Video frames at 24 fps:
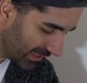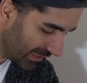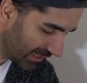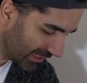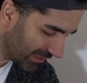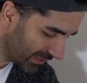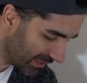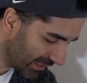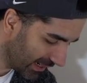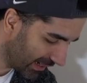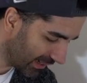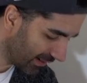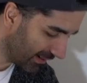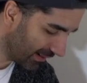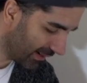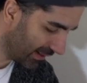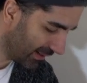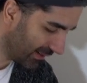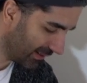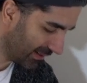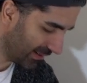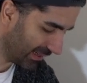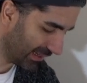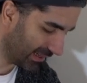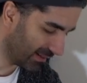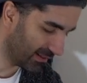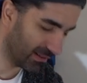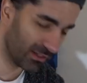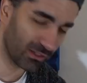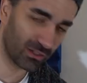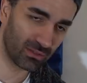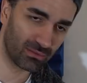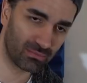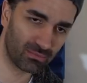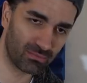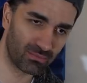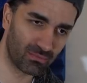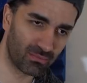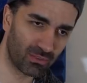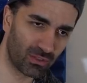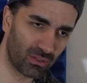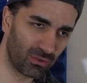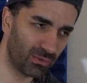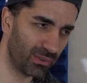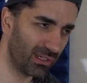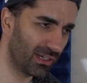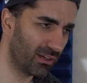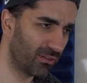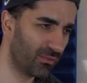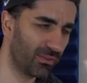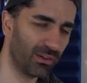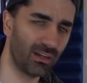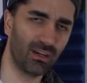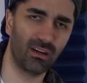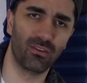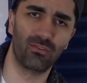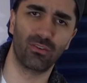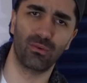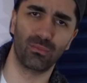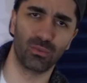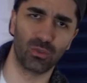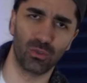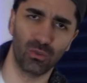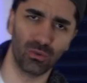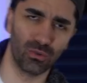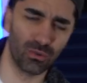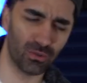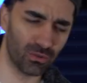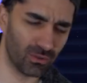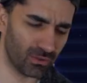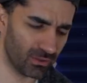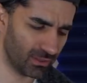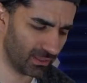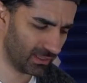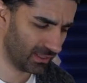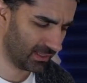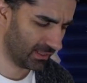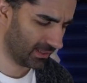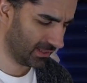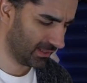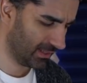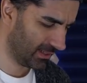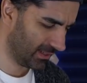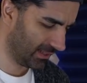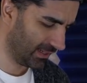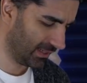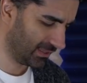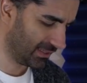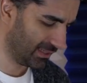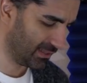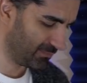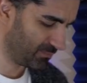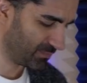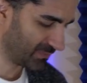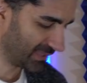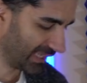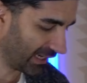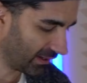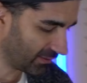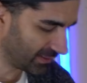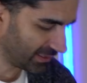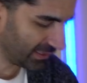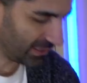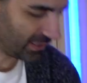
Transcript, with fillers: thing that I got at a career fair from Google. And then down